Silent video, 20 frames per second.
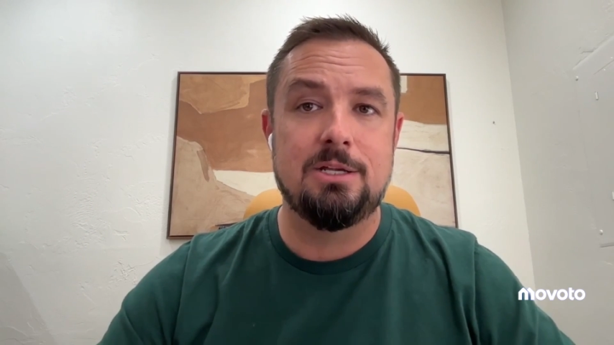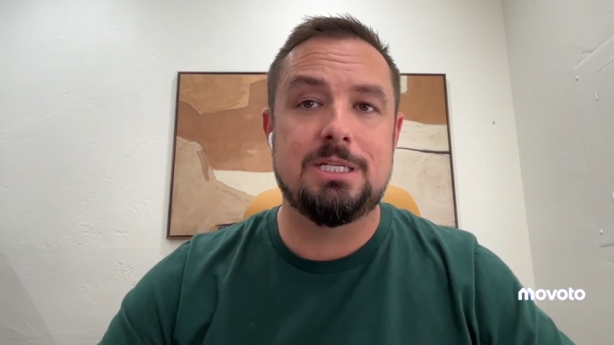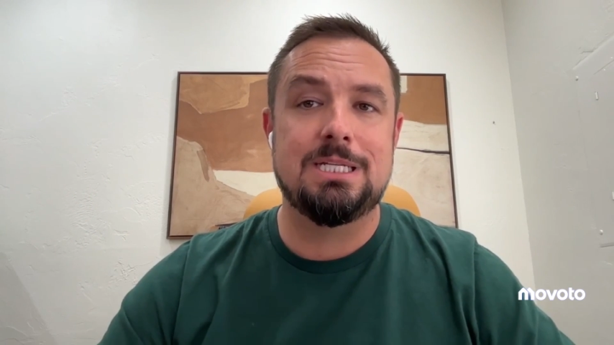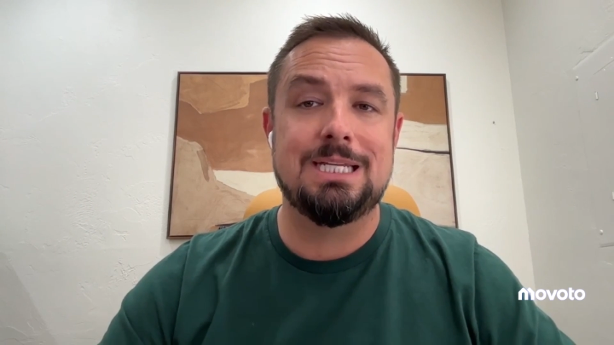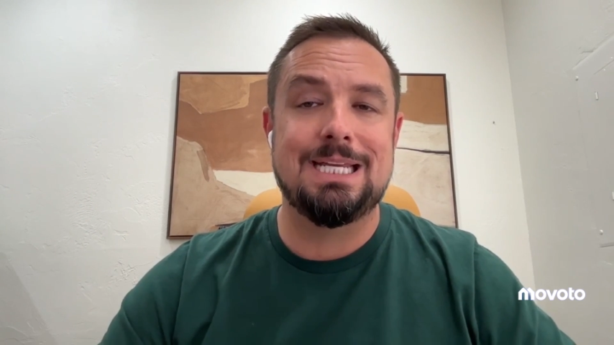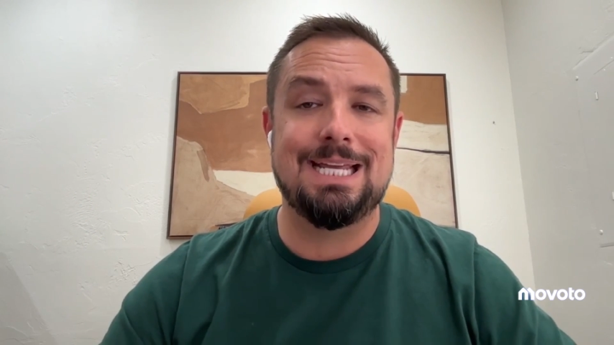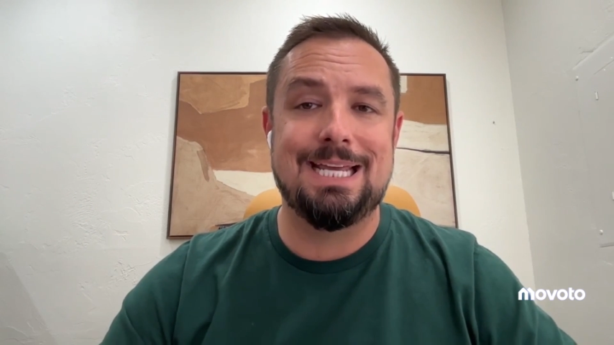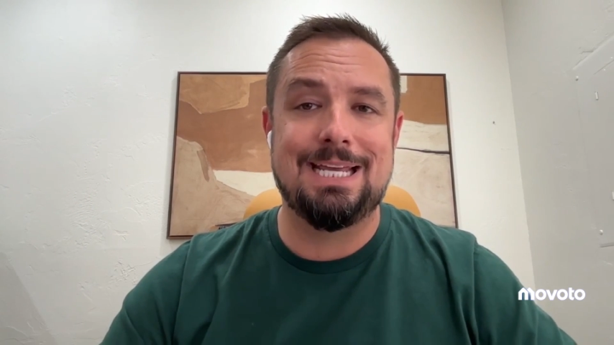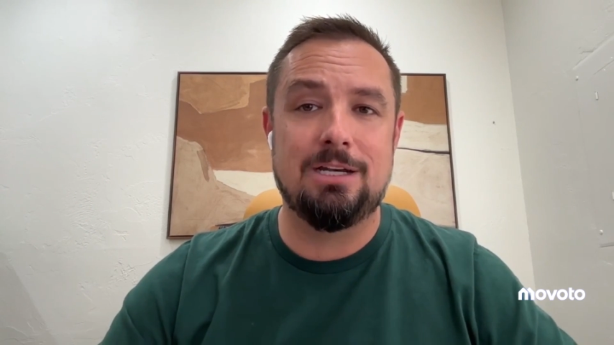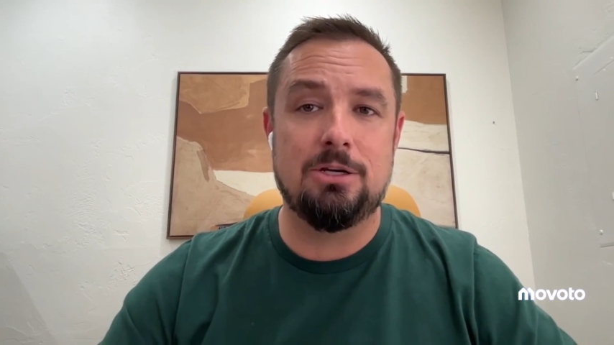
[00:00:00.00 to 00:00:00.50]

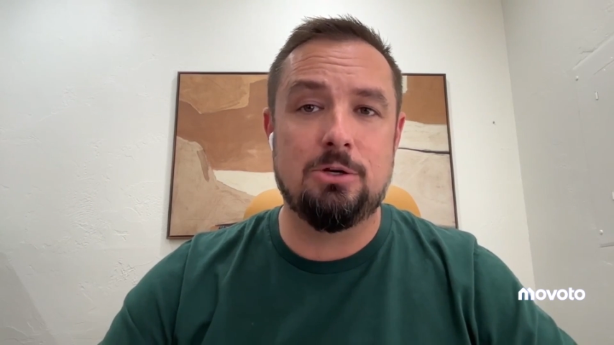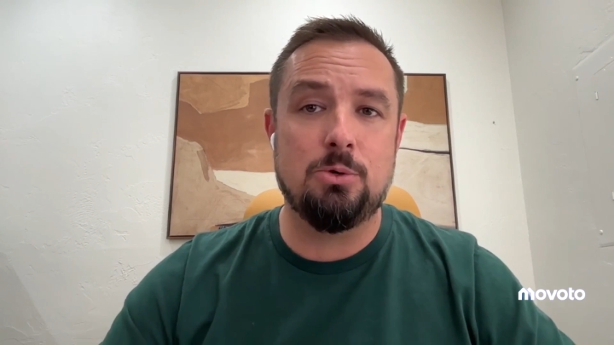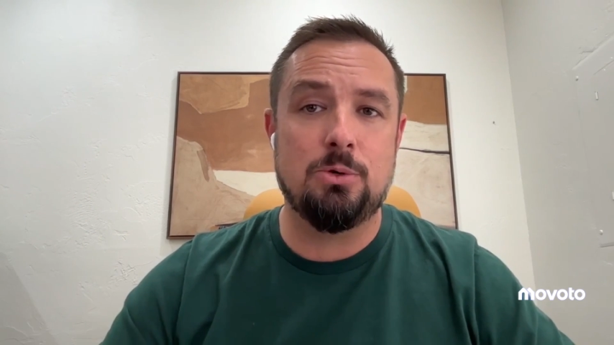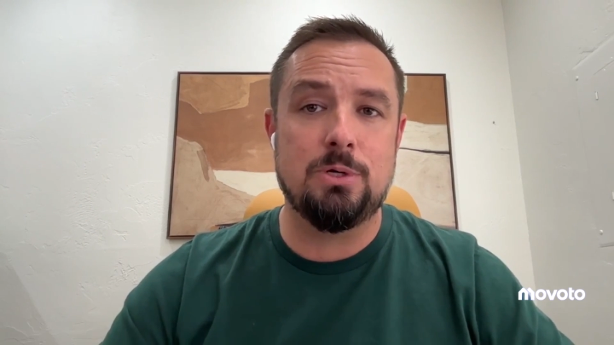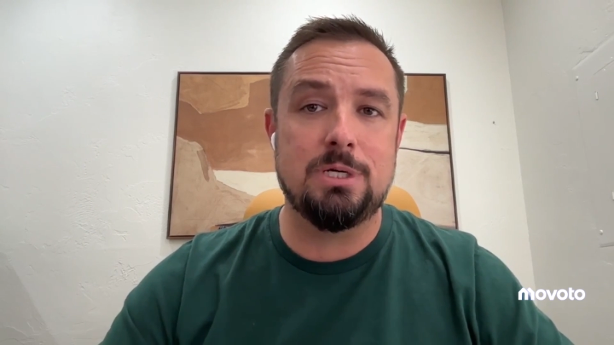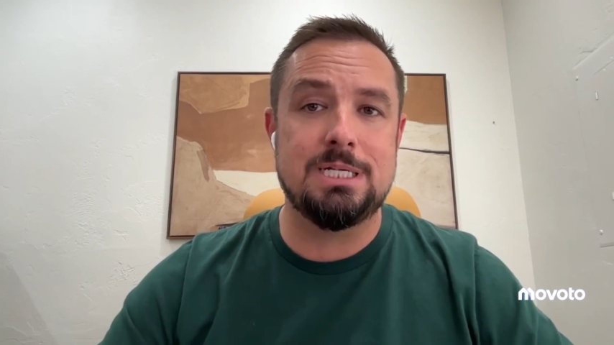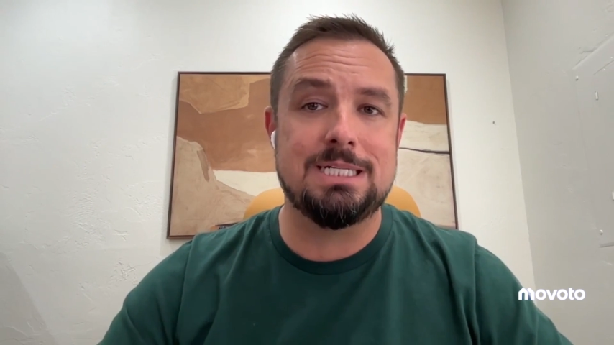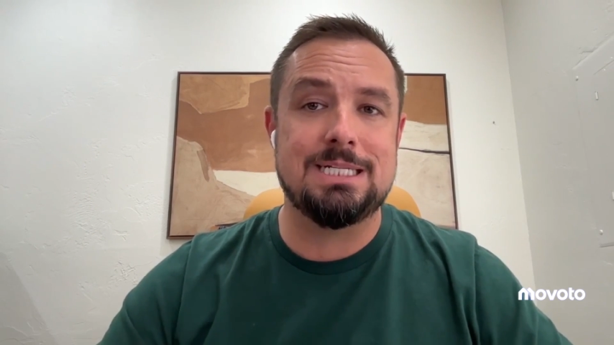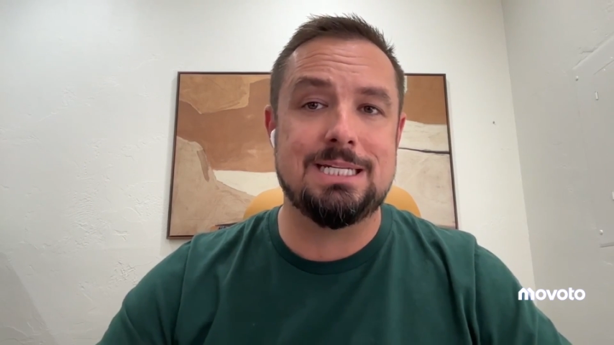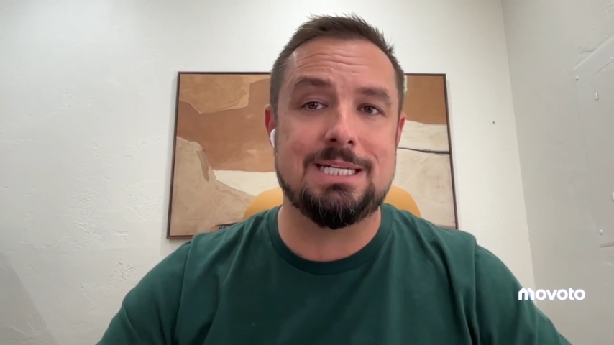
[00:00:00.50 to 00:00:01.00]
to
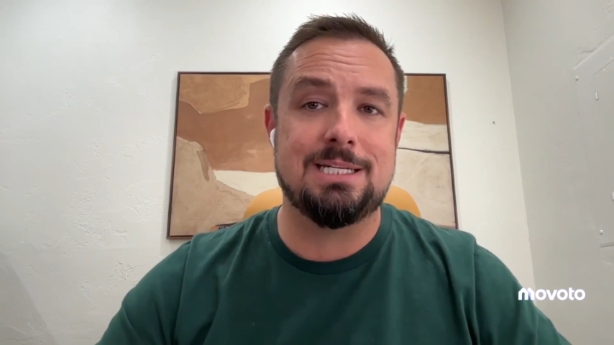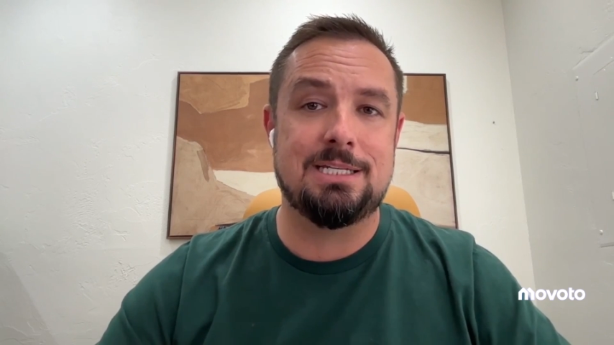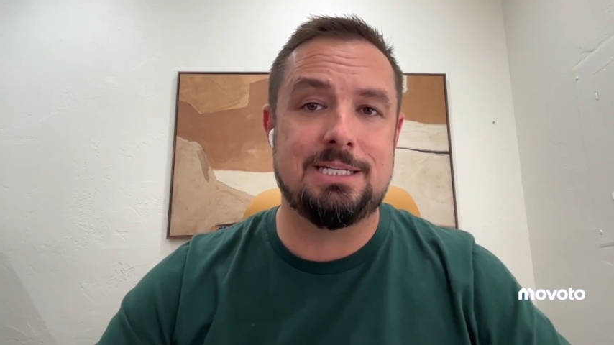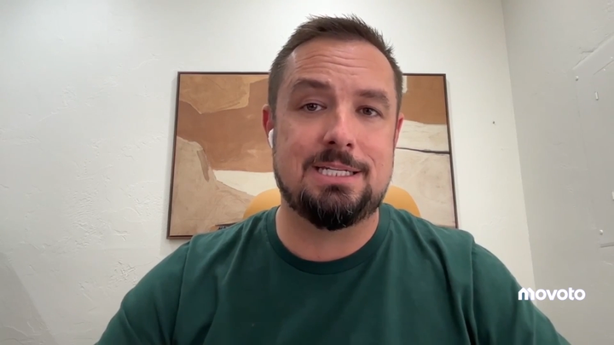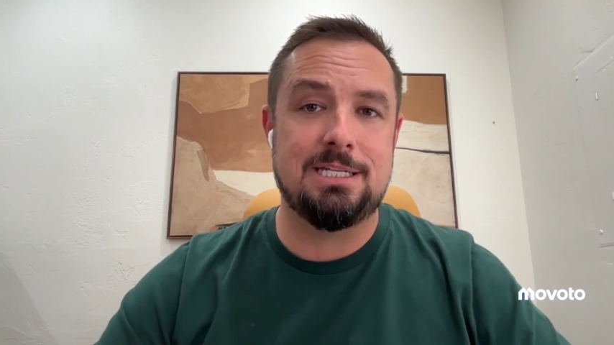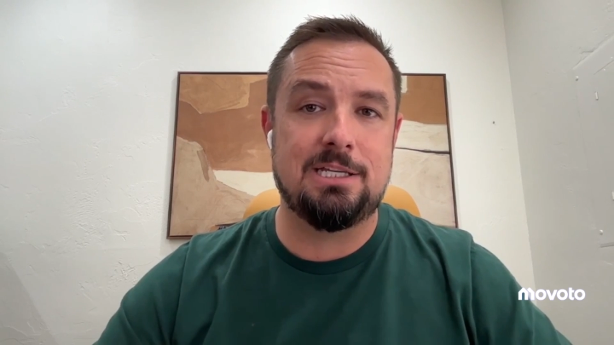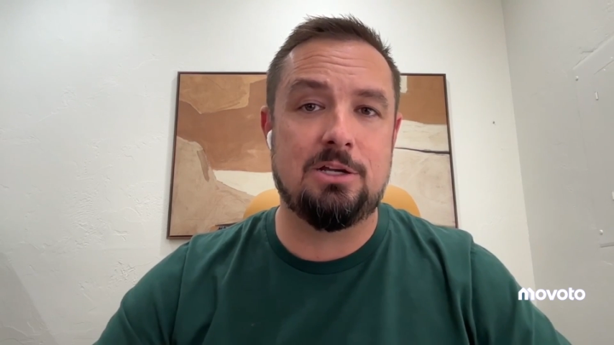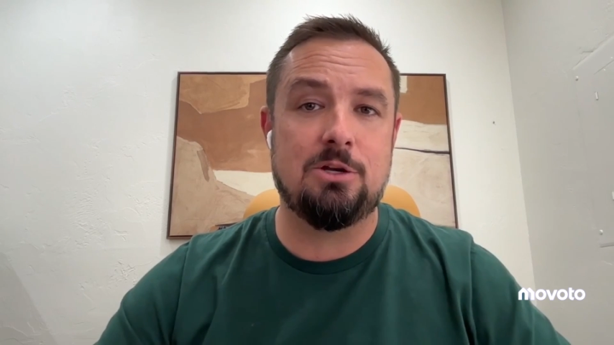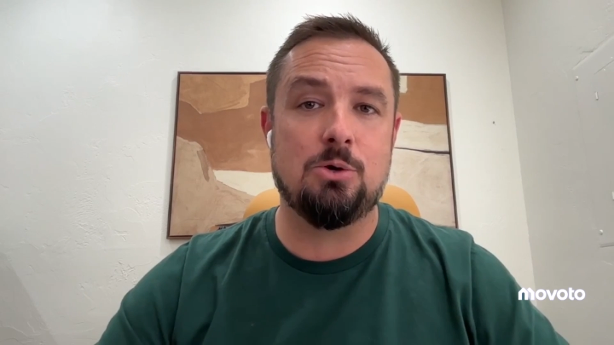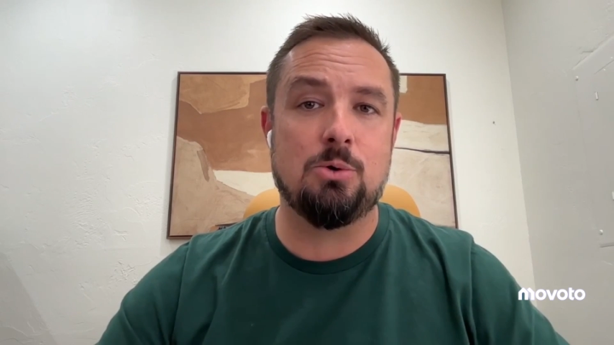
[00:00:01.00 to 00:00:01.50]
increase and
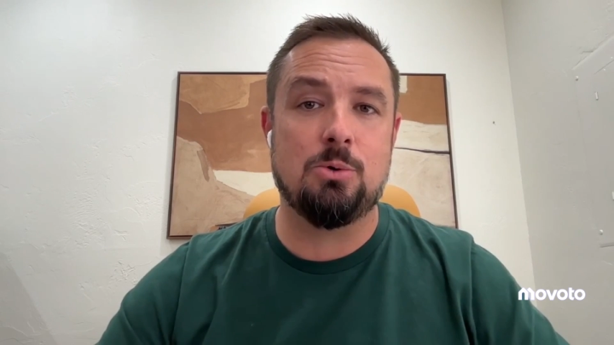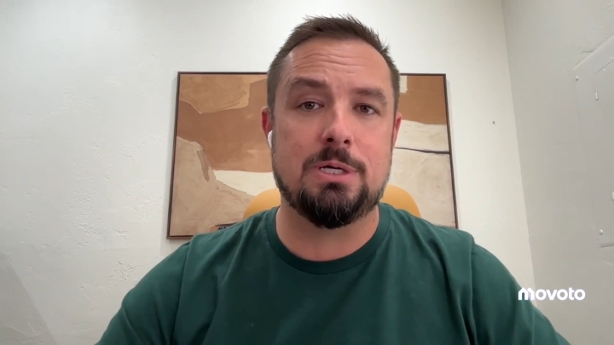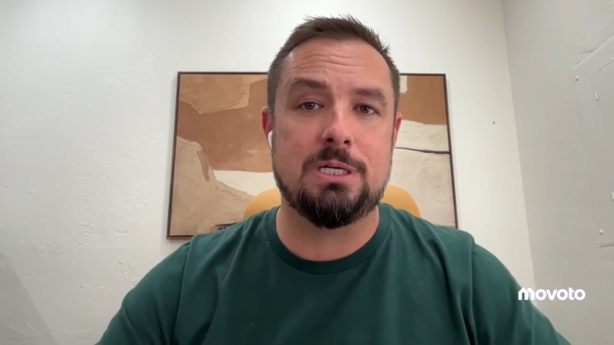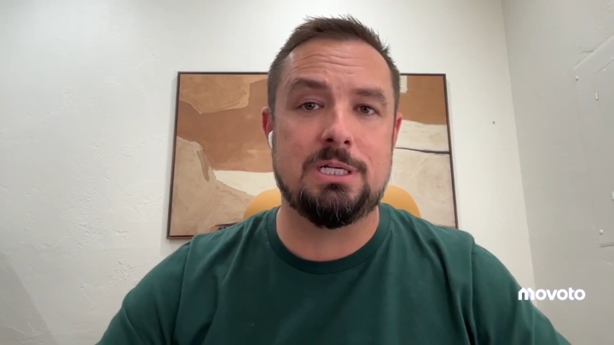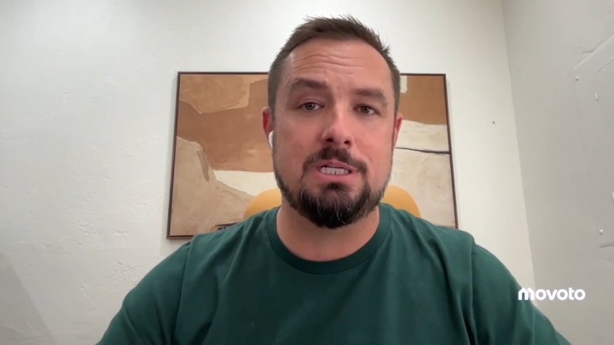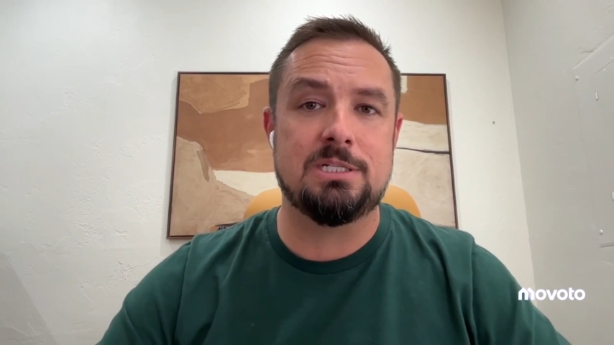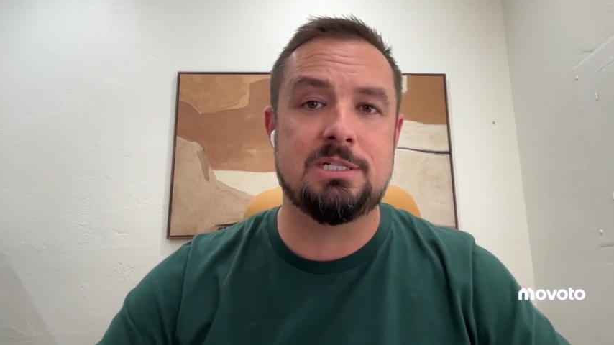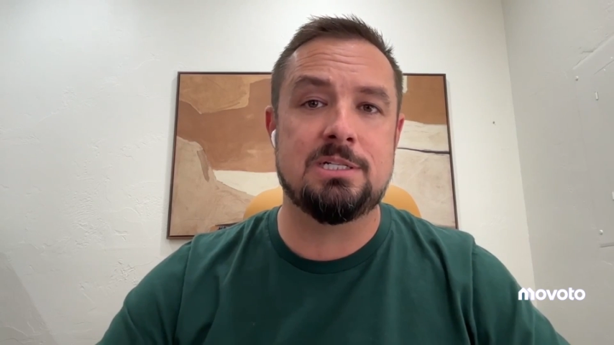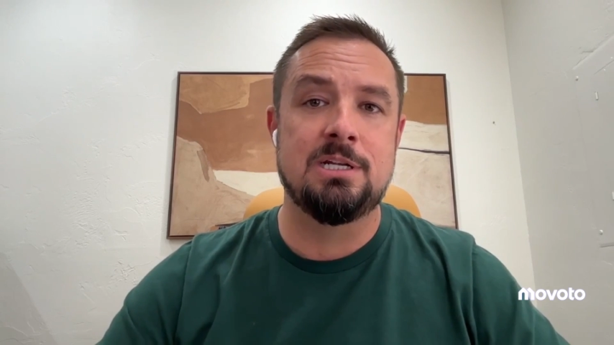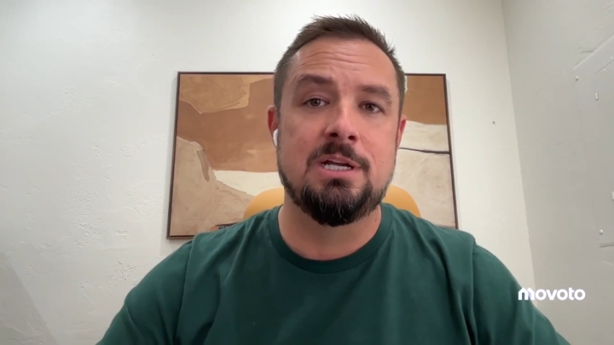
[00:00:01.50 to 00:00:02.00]

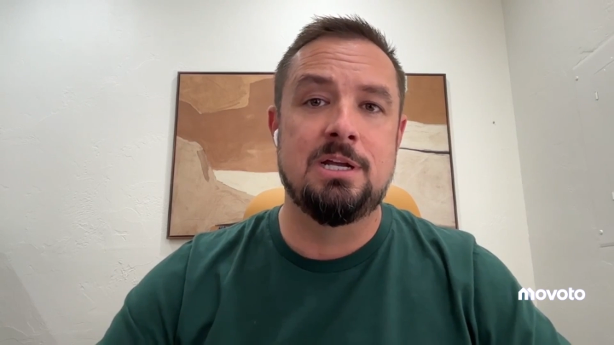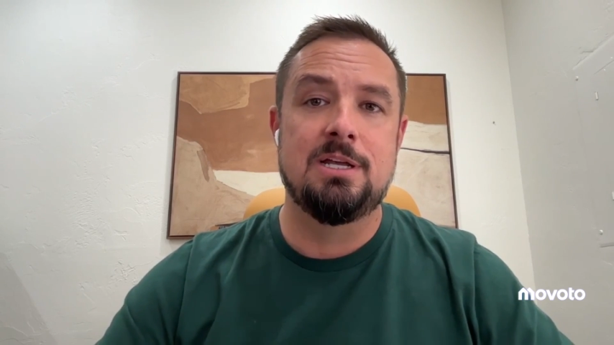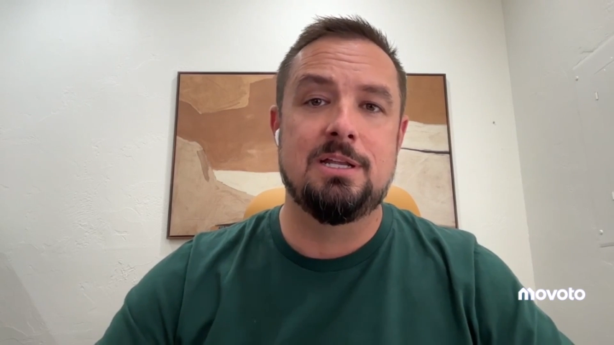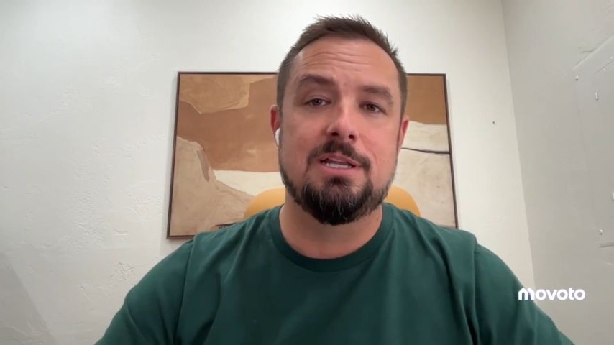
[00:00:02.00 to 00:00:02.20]
decrease